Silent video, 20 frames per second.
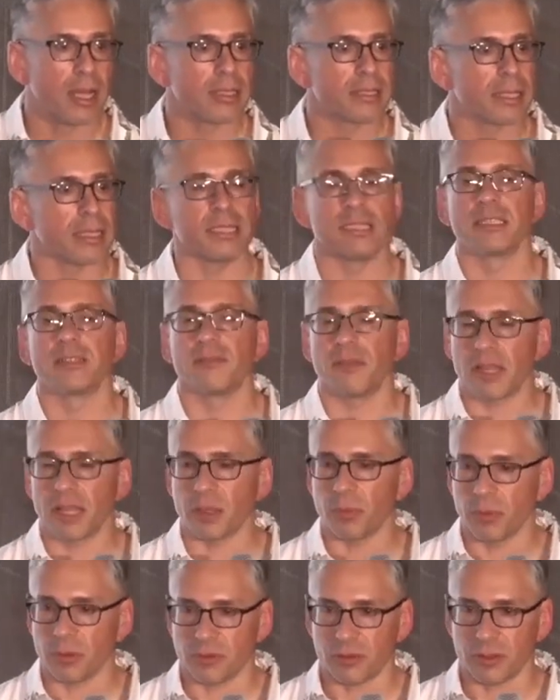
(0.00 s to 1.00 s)
that is
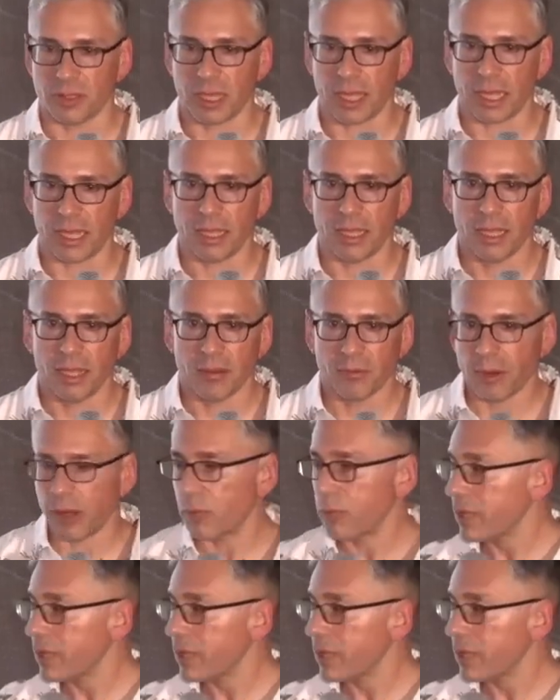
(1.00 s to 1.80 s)
available today right we